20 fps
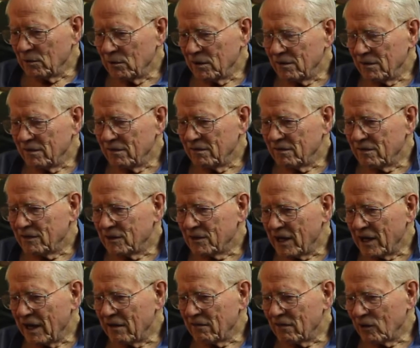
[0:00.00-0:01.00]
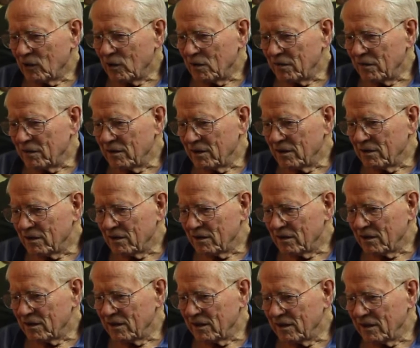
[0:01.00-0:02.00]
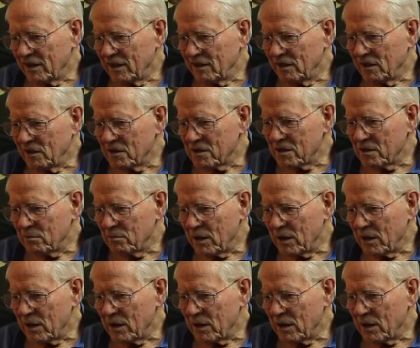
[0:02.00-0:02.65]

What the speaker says: would travel over the hills and